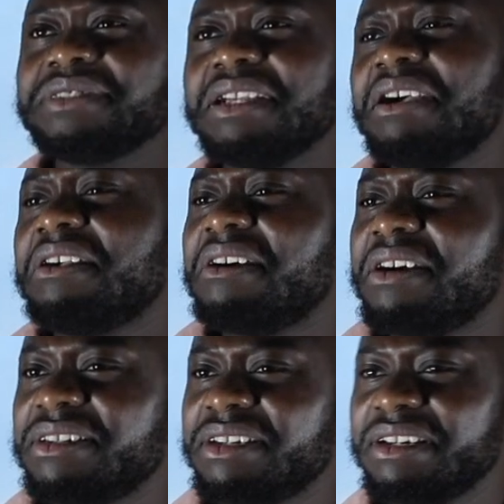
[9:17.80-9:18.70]
I
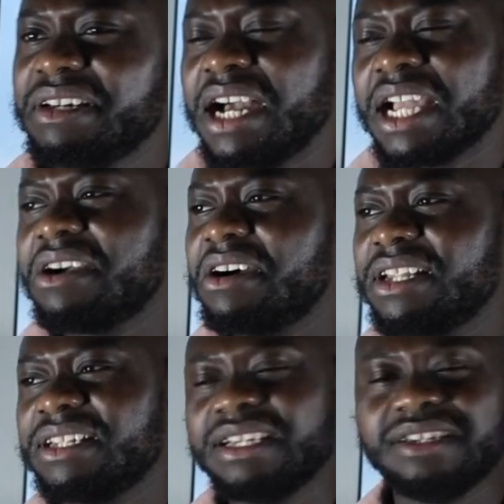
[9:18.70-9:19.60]

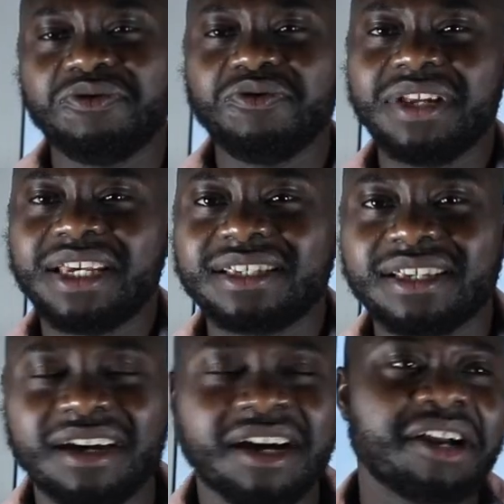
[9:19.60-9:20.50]
can't do
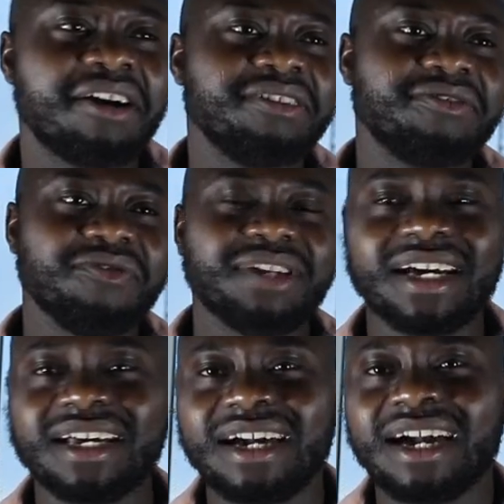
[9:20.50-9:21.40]
this, I can't do
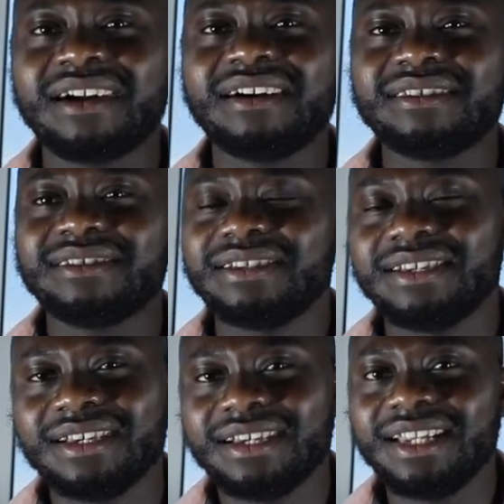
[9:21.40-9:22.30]
that, I can't.
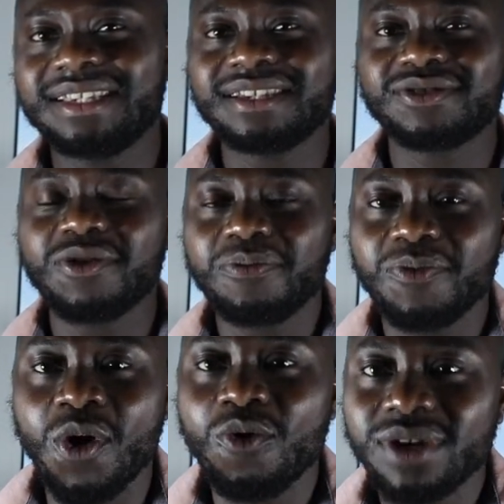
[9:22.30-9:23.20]
Listen, stop
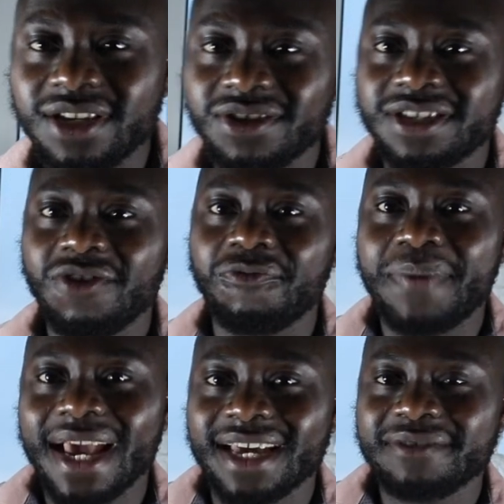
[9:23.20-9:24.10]
holding yourself
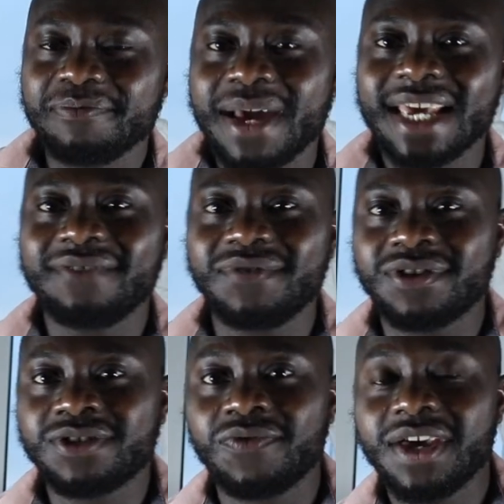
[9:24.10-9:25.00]
back by giving
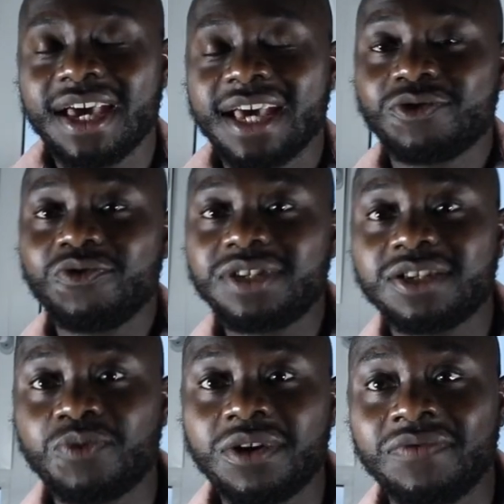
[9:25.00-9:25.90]
yourself
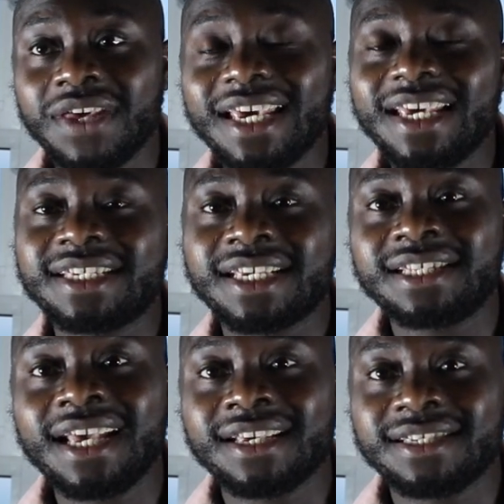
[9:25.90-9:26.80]
excuses. Is one of the
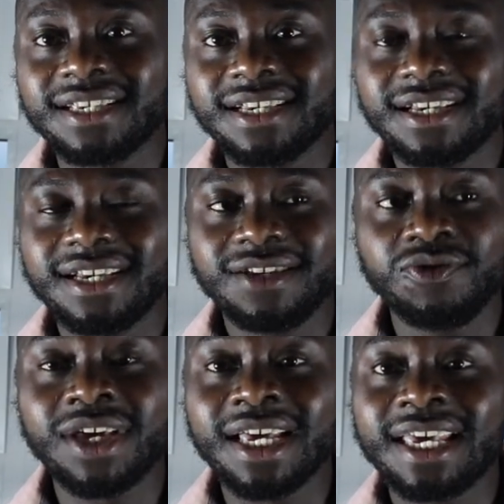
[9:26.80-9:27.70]
easiest things
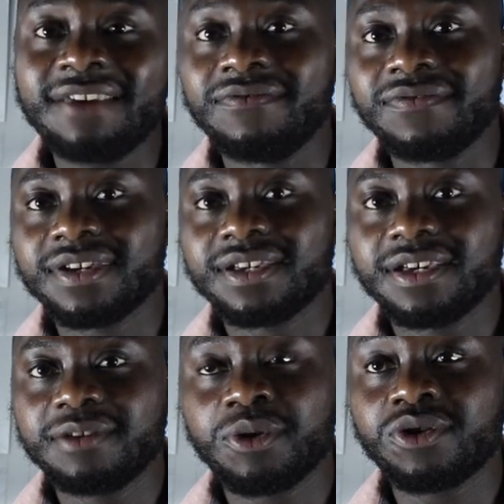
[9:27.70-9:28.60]
you can give,
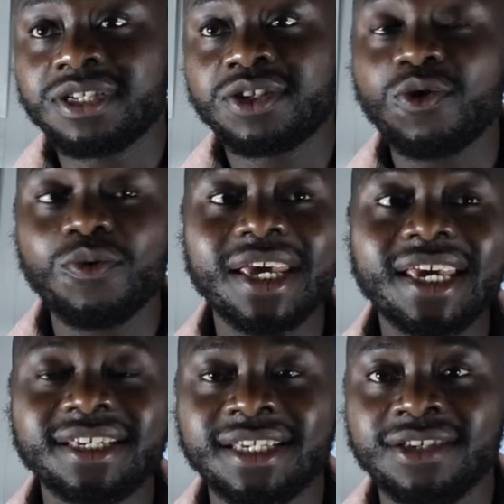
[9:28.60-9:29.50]
because it's so
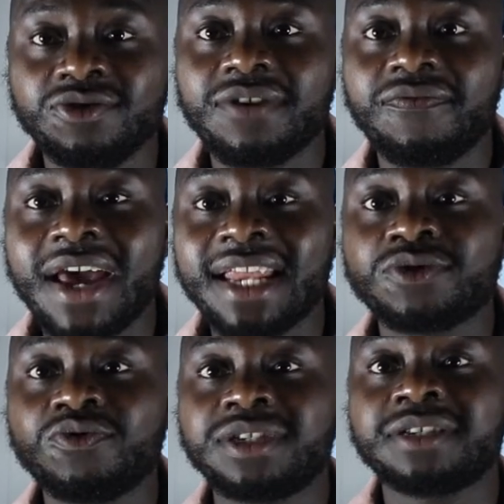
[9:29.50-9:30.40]
easy. You can find
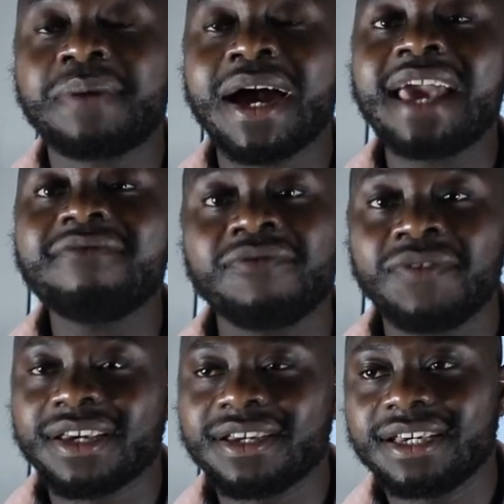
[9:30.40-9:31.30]
excuses about everything.